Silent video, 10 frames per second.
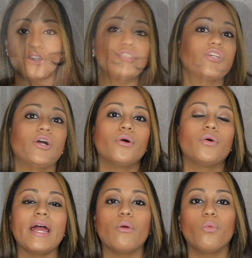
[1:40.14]

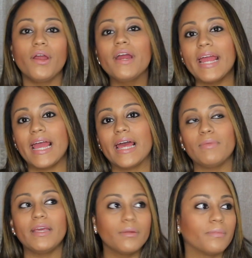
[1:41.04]
So where I
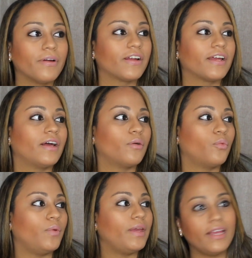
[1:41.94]
am in
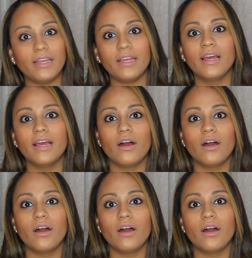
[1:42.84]
America, we